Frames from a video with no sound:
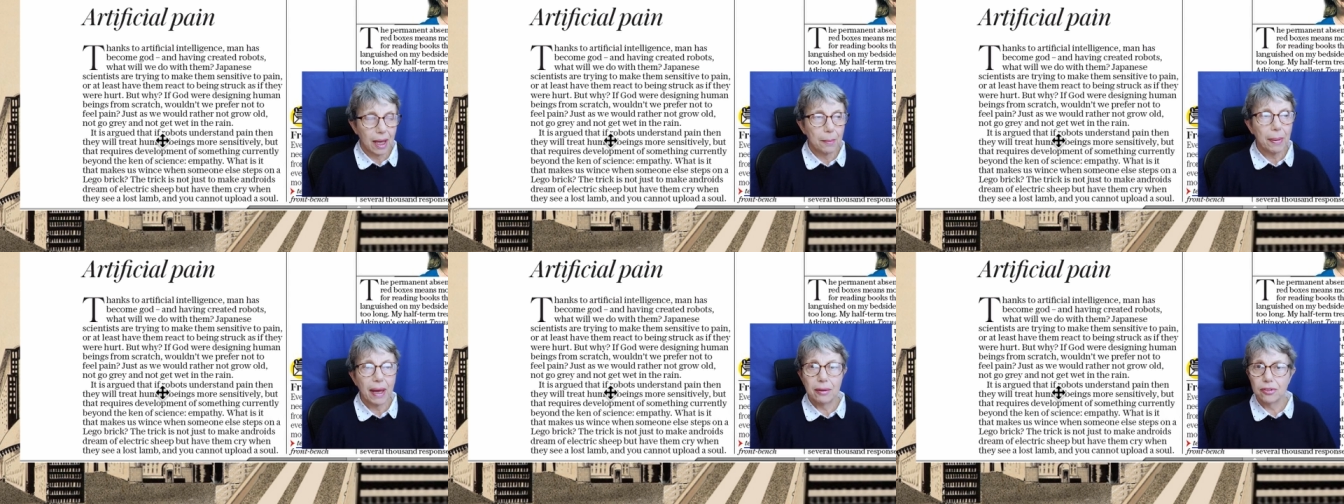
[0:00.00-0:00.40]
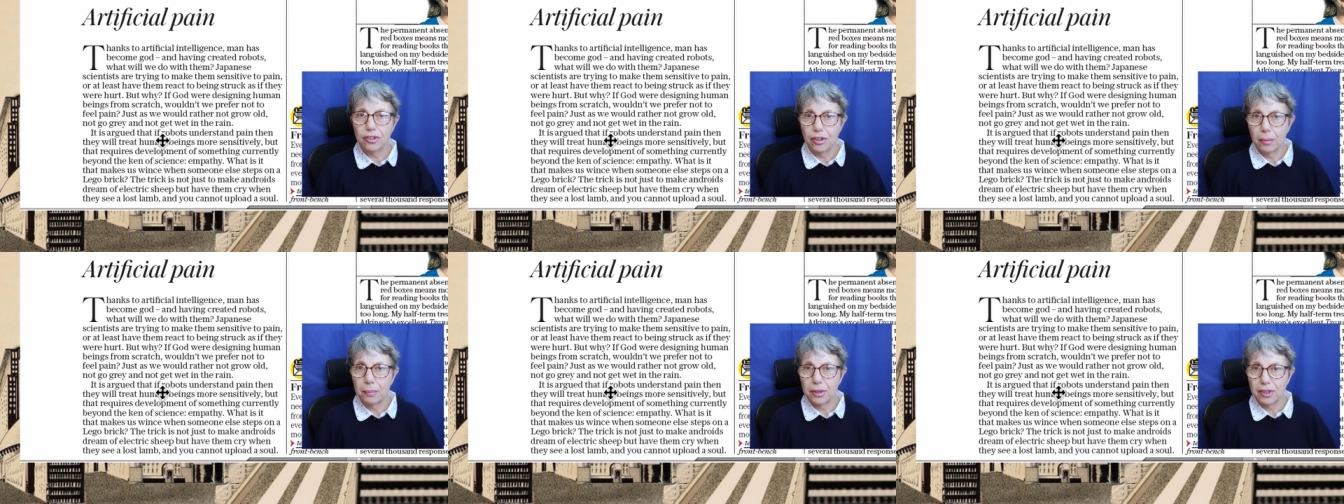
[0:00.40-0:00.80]
about
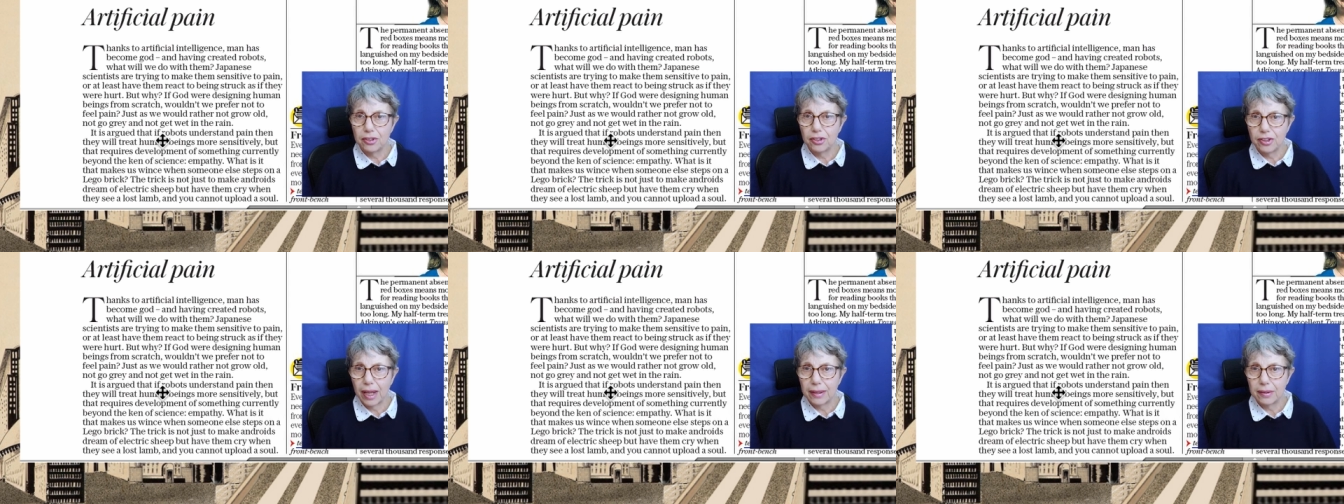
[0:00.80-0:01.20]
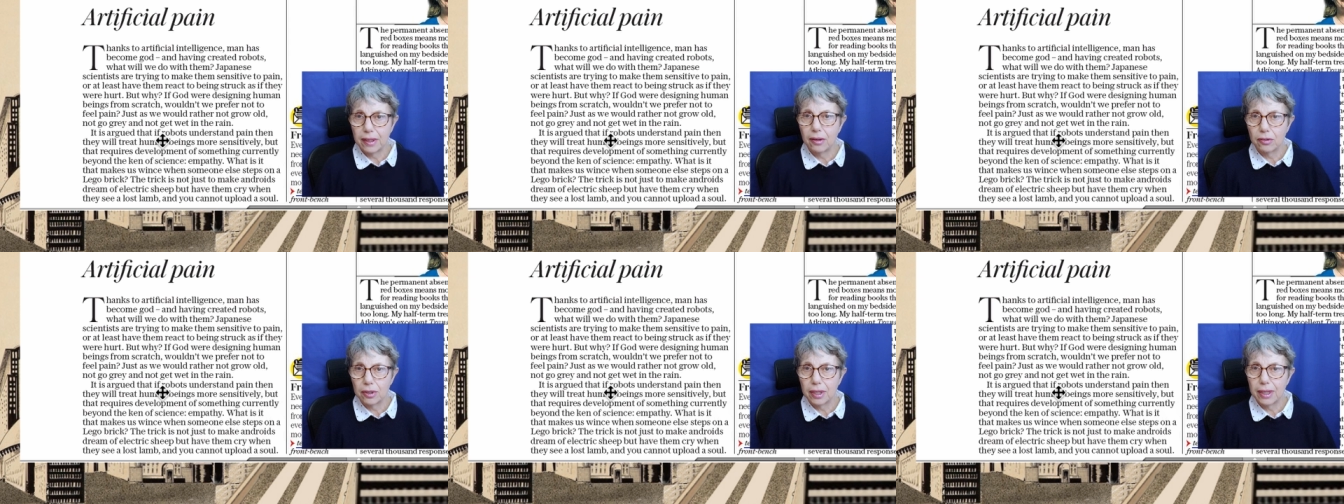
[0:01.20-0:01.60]
somebody
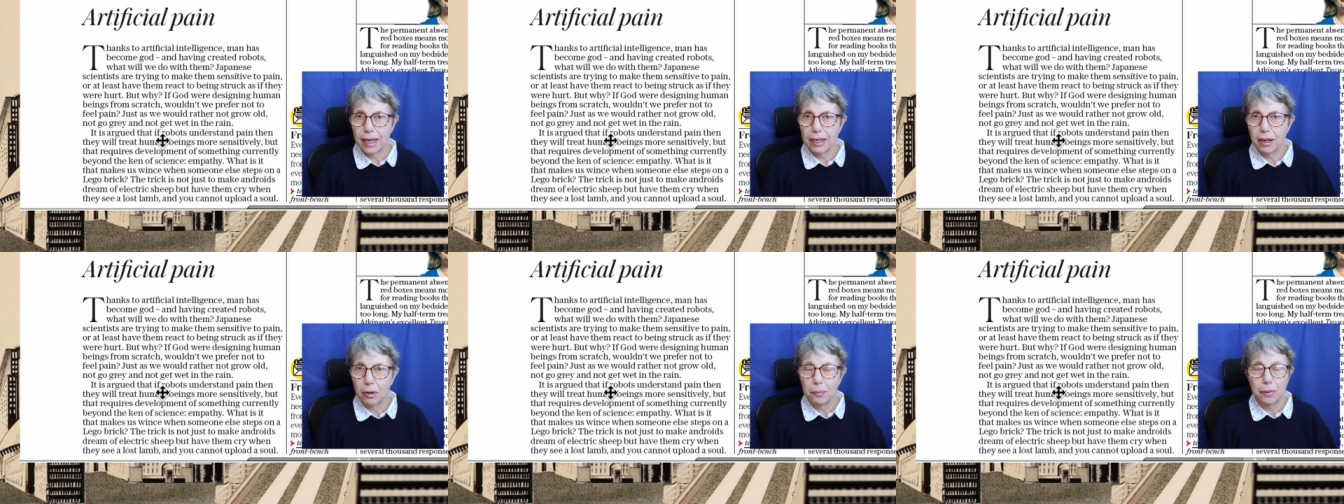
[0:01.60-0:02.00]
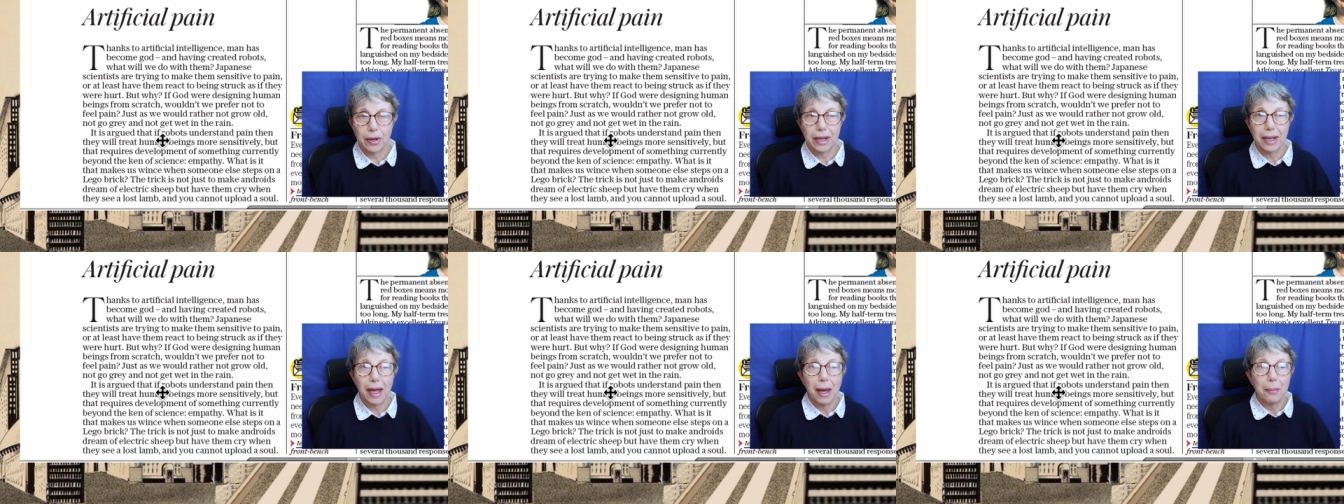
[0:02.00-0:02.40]
standing on a Lego
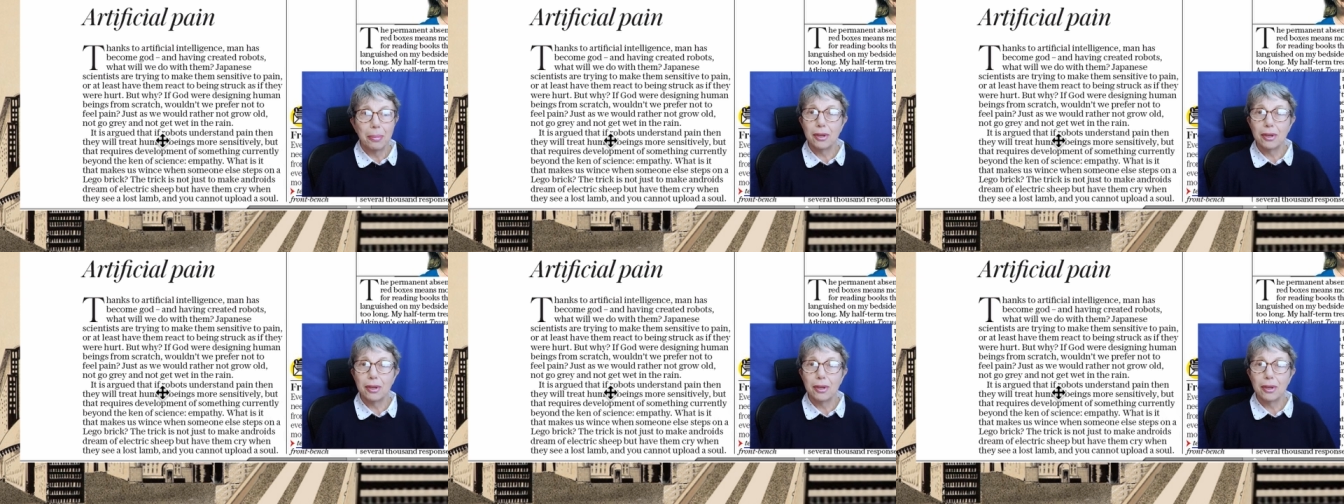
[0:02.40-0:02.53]
brick,